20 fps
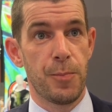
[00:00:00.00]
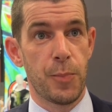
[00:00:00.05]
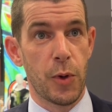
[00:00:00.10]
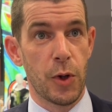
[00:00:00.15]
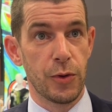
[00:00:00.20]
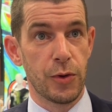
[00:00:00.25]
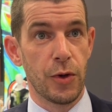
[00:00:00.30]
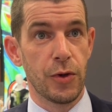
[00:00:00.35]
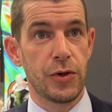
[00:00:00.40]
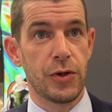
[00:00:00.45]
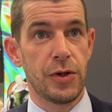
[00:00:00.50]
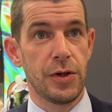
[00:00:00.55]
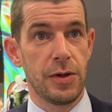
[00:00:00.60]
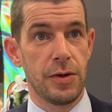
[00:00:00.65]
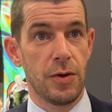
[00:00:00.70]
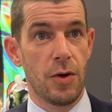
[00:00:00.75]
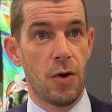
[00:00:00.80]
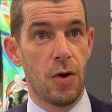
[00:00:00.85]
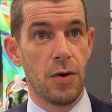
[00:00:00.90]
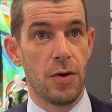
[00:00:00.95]

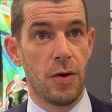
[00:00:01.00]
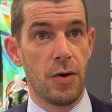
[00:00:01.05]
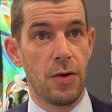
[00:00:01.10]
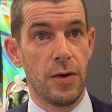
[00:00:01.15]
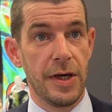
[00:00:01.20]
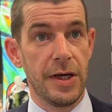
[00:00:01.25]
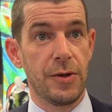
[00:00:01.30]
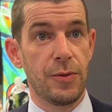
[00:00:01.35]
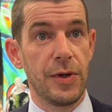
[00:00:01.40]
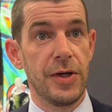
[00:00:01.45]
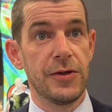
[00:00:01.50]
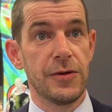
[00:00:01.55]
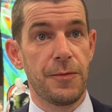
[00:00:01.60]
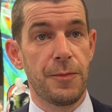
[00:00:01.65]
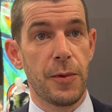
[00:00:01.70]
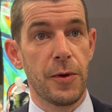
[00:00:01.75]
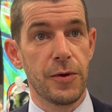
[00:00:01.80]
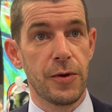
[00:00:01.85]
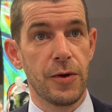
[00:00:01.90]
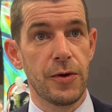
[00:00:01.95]
production or increase
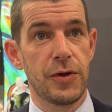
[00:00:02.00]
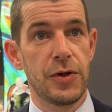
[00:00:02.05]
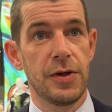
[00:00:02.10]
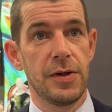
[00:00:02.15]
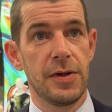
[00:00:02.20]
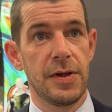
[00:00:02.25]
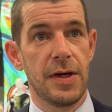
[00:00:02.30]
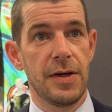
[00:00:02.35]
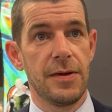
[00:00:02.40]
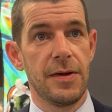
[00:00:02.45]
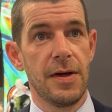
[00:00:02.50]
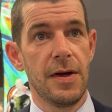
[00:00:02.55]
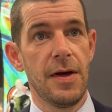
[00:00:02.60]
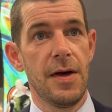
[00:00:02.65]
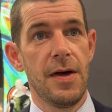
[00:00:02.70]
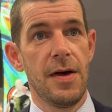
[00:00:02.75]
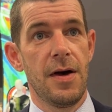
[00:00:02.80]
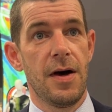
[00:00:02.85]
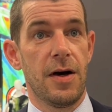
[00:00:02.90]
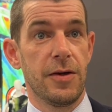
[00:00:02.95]
of production and
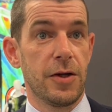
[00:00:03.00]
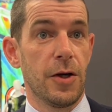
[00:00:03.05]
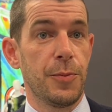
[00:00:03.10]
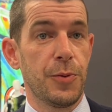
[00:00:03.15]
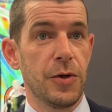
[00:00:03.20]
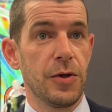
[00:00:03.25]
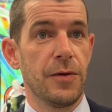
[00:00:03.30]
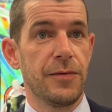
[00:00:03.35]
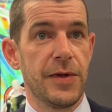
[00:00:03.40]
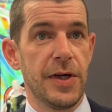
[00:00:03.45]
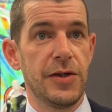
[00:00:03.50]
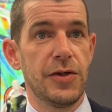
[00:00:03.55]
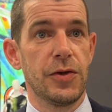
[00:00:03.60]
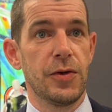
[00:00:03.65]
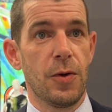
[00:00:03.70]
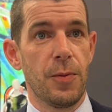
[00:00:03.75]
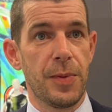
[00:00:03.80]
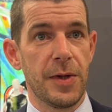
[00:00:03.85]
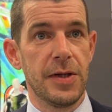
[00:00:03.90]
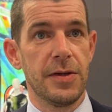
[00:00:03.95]
adoption of
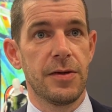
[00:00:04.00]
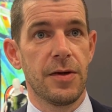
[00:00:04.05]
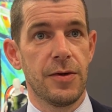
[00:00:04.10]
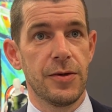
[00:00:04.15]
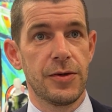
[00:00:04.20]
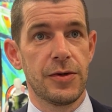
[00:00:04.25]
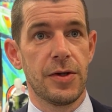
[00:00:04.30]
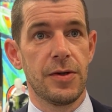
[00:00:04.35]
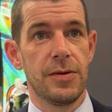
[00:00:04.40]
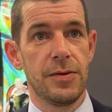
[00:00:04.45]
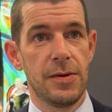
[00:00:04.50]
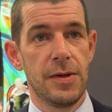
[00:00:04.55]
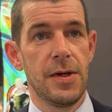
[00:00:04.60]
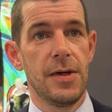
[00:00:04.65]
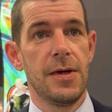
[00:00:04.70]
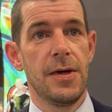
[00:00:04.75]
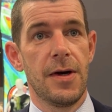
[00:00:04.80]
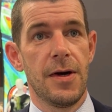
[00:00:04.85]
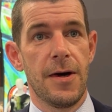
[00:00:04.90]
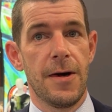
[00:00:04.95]
digital print also.
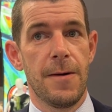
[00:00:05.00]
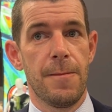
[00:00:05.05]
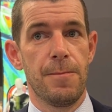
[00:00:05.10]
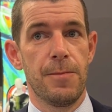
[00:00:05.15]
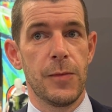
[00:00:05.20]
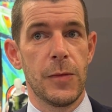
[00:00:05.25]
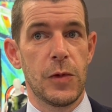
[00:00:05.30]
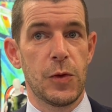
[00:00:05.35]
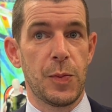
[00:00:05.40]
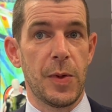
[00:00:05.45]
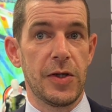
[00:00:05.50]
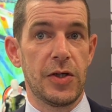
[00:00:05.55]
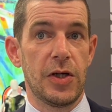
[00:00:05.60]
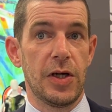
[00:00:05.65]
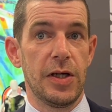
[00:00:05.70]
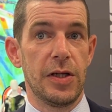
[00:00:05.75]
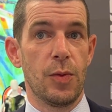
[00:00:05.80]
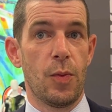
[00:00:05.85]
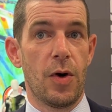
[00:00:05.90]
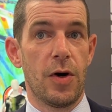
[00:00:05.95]

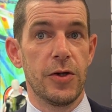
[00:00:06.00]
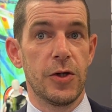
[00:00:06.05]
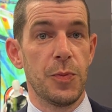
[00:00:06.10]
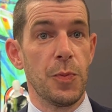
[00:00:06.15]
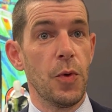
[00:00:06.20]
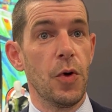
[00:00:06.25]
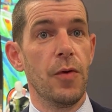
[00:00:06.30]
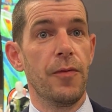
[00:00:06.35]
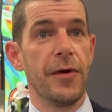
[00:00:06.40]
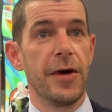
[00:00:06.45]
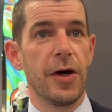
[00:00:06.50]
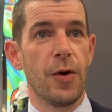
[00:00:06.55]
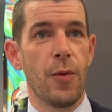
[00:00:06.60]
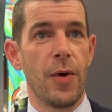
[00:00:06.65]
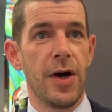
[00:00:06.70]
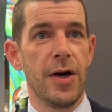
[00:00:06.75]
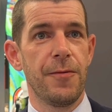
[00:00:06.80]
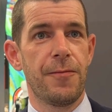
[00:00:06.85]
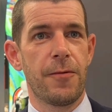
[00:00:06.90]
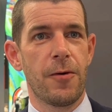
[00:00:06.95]
Especially the ones moving
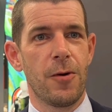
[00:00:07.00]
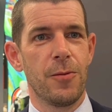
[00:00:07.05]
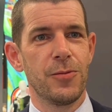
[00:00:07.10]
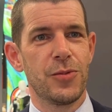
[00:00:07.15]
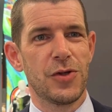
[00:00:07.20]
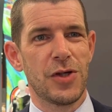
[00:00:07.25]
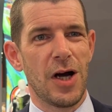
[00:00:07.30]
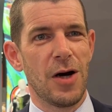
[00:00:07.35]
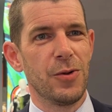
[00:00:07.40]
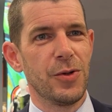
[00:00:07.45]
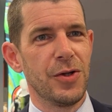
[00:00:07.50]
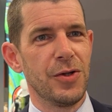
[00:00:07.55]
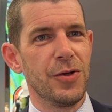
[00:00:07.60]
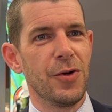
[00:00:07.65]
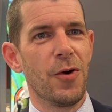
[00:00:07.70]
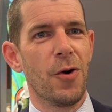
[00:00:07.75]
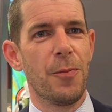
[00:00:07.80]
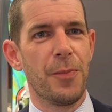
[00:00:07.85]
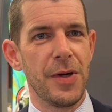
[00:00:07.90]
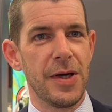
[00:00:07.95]
away from Southern
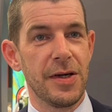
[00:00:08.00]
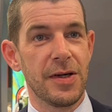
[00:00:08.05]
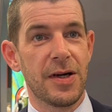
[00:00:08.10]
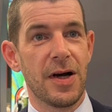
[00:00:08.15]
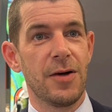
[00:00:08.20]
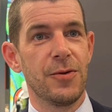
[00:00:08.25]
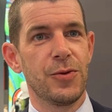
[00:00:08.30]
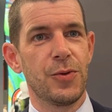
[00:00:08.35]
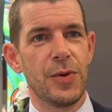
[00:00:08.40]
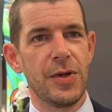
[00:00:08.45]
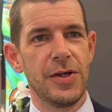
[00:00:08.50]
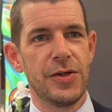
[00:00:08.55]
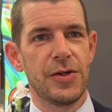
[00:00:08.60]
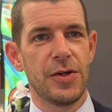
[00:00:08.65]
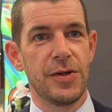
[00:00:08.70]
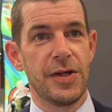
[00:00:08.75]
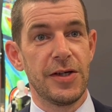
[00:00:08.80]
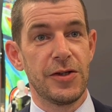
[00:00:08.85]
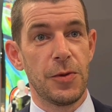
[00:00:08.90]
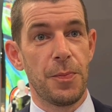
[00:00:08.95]
European countries.
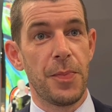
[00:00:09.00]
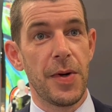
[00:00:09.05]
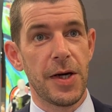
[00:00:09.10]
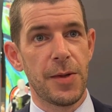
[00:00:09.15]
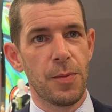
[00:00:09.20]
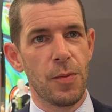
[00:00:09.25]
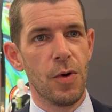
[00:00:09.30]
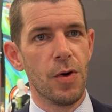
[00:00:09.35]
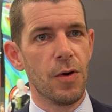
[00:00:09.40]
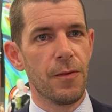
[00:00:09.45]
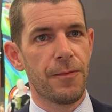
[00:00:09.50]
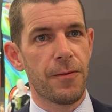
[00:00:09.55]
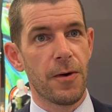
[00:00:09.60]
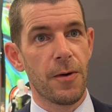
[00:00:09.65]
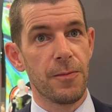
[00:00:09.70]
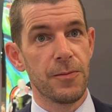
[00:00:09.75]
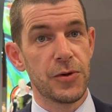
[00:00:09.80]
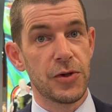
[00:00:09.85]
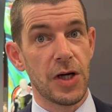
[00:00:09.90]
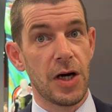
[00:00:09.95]
So there's a big move
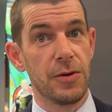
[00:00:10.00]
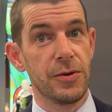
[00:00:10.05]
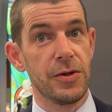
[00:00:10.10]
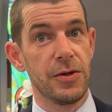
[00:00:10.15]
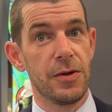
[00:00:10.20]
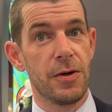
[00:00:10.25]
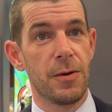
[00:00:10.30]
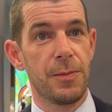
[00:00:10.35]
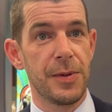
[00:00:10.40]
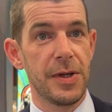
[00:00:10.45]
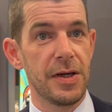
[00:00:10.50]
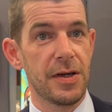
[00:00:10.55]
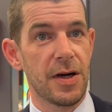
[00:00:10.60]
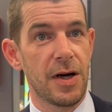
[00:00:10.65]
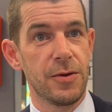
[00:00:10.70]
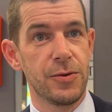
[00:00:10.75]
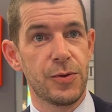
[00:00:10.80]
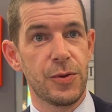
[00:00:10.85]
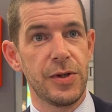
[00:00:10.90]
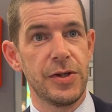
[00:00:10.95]
from Southern European
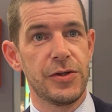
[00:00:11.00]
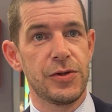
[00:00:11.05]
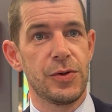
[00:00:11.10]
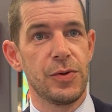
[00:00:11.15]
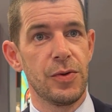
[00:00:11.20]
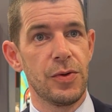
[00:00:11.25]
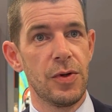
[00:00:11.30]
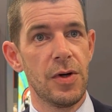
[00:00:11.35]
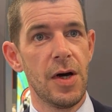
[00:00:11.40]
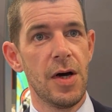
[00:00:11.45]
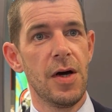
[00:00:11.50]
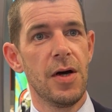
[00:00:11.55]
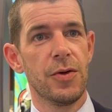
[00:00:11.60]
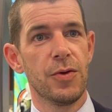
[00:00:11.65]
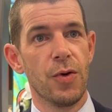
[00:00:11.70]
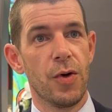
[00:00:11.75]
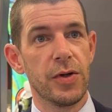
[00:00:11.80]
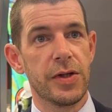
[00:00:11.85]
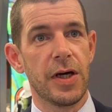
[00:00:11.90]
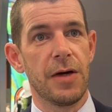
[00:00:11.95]
countries to
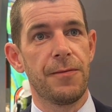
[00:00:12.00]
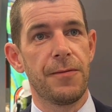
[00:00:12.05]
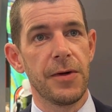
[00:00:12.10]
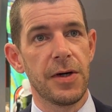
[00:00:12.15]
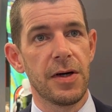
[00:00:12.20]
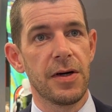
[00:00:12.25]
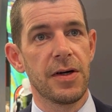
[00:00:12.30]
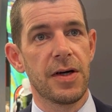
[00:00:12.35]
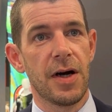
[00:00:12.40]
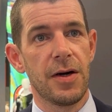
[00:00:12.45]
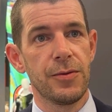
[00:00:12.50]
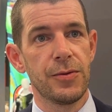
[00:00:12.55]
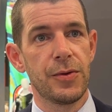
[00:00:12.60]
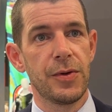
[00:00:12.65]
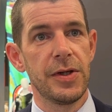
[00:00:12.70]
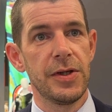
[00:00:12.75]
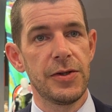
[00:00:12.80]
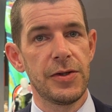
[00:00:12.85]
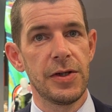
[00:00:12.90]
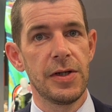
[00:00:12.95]
North African
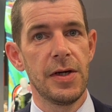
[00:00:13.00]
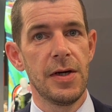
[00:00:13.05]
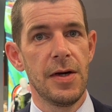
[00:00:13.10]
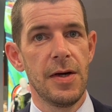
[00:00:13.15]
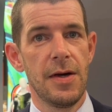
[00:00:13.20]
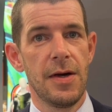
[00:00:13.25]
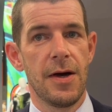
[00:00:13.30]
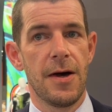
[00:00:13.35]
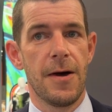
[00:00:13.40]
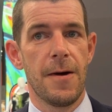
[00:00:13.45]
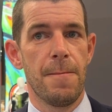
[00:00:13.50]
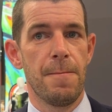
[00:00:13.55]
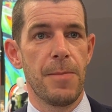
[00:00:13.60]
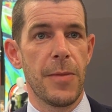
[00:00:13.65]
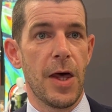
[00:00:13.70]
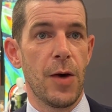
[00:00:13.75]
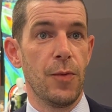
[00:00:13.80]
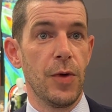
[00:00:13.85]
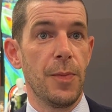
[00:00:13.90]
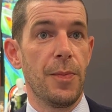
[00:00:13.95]
countries.
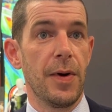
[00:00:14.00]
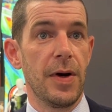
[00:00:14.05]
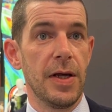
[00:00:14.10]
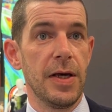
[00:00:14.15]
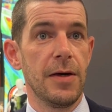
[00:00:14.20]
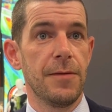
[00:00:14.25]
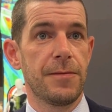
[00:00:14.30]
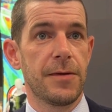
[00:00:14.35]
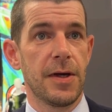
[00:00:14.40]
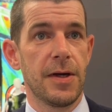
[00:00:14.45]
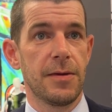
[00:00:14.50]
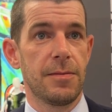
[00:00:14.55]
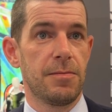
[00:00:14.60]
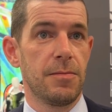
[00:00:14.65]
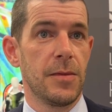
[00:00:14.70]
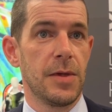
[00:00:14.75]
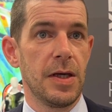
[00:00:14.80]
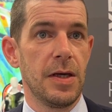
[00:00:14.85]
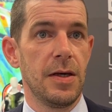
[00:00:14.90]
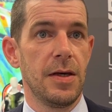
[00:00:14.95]
And we believe that
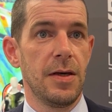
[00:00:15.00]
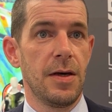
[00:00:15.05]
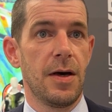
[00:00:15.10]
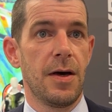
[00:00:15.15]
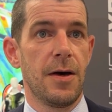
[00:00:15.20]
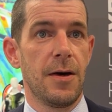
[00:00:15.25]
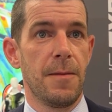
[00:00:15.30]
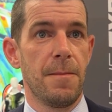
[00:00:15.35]
the